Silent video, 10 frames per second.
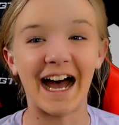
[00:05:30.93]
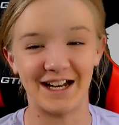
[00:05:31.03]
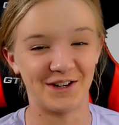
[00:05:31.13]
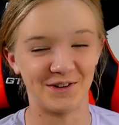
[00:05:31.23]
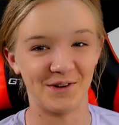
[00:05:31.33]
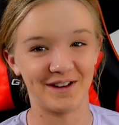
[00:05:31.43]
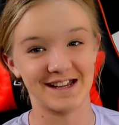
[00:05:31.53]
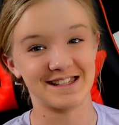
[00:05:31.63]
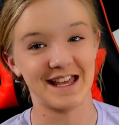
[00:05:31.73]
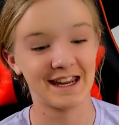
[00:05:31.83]
don't know what
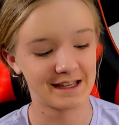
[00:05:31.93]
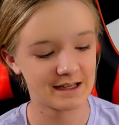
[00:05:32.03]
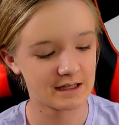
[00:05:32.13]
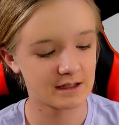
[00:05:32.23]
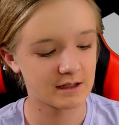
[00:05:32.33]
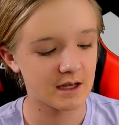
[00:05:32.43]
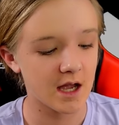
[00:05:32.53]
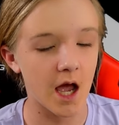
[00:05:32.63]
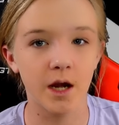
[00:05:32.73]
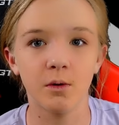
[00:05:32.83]
I said.
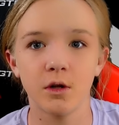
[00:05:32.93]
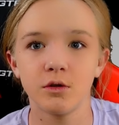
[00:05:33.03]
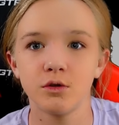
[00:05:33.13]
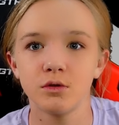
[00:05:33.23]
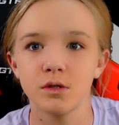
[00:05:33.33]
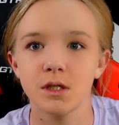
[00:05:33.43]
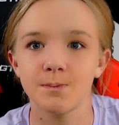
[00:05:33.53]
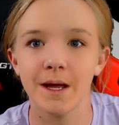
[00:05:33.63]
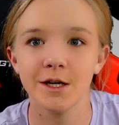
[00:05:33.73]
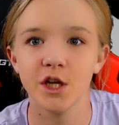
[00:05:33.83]
Anyone who's
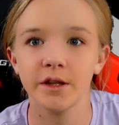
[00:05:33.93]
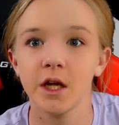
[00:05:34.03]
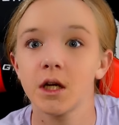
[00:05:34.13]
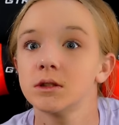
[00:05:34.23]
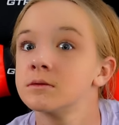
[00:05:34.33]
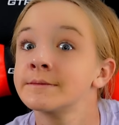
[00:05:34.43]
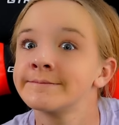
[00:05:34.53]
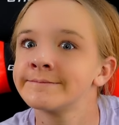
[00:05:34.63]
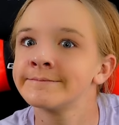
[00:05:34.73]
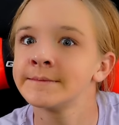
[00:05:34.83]
Spanish out there,
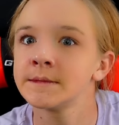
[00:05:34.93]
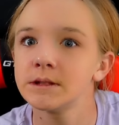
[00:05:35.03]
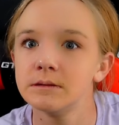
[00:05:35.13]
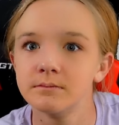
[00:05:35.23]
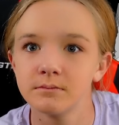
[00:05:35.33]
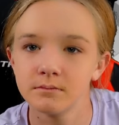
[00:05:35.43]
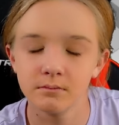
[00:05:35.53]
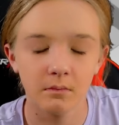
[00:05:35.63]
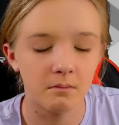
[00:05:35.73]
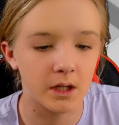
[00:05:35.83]

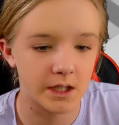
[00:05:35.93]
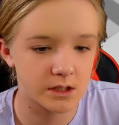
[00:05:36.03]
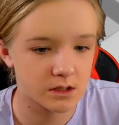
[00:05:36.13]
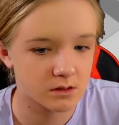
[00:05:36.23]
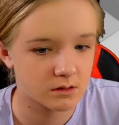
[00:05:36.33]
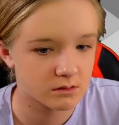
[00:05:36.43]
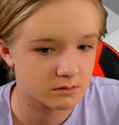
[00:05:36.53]
please.